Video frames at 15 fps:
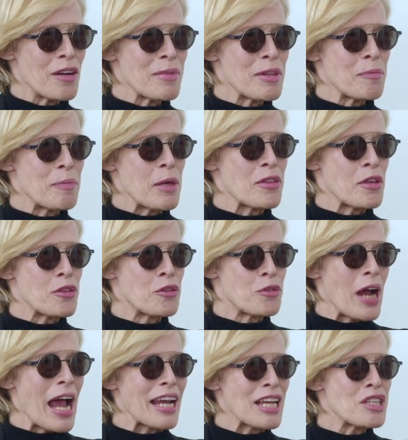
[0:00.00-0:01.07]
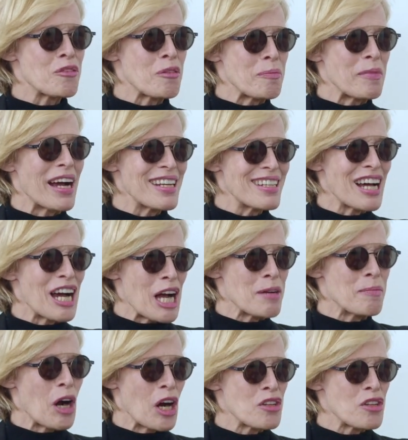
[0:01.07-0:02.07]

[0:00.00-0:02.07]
I mean, the dragons from my time are